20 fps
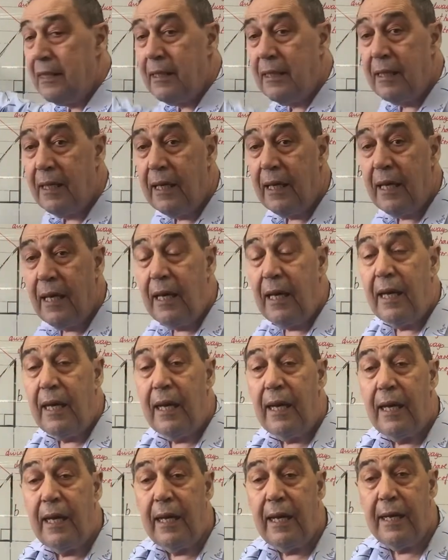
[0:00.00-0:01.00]
here,
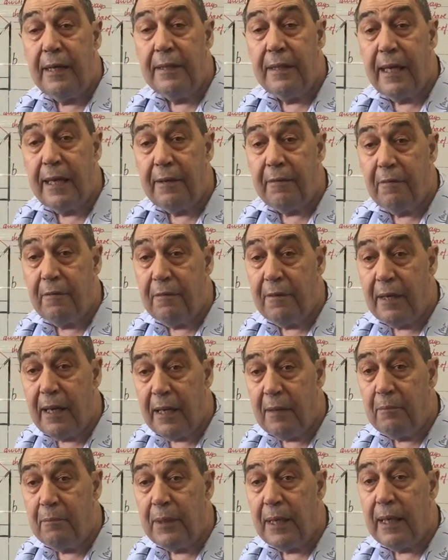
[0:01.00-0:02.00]
and that
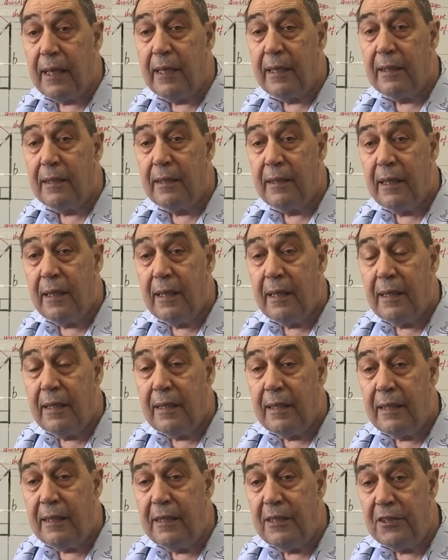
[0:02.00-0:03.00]
number
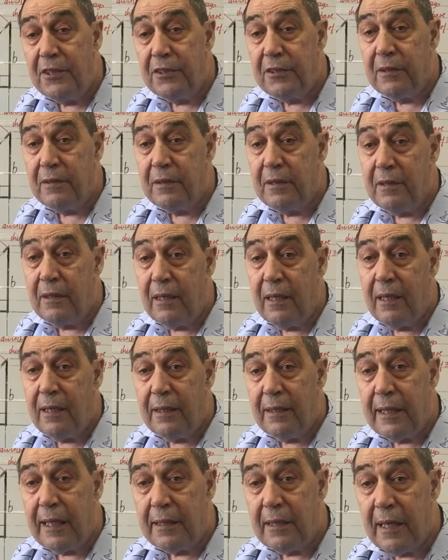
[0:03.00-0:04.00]
has
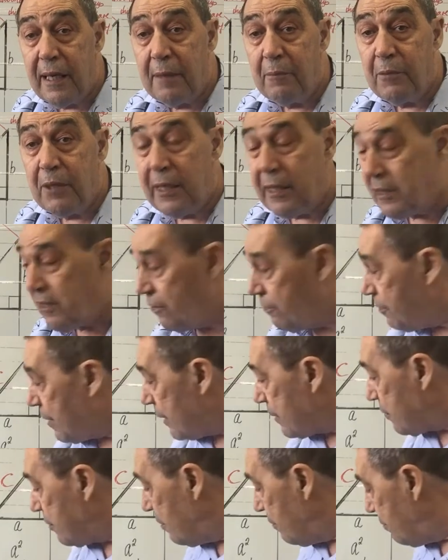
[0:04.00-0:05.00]
a
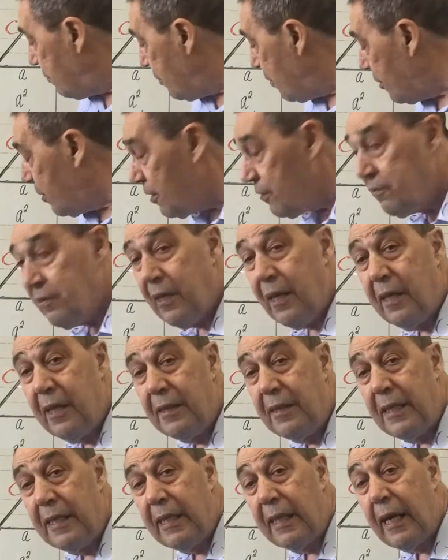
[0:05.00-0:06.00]
factor of 5 and
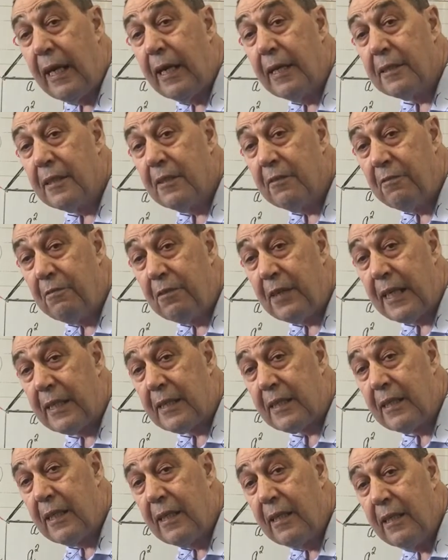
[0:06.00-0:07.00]
the other
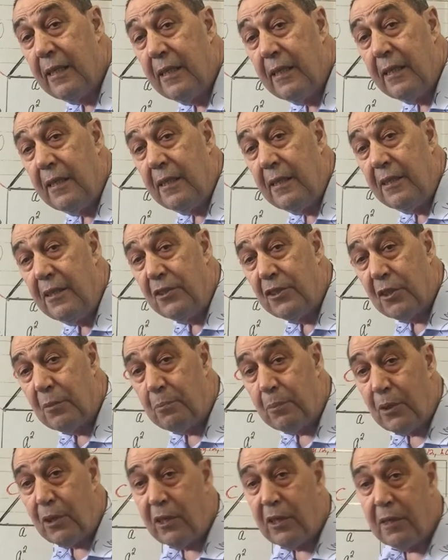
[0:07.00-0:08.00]
factor is a
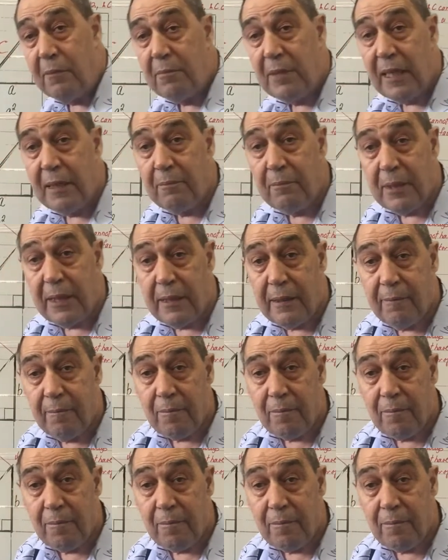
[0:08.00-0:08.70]
prime number.